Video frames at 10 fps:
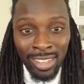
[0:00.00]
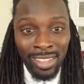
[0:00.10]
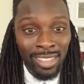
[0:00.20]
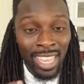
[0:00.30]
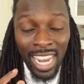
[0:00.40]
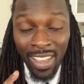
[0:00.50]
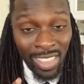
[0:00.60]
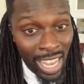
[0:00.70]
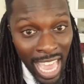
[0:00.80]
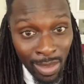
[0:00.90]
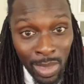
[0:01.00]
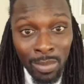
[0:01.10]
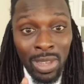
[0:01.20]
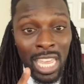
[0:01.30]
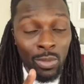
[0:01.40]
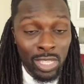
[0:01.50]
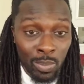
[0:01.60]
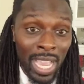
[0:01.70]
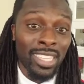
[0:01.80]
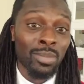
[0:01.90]
They didn't have to like me, but they
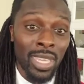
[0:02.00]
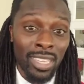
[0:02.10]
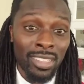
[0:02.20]
respected me.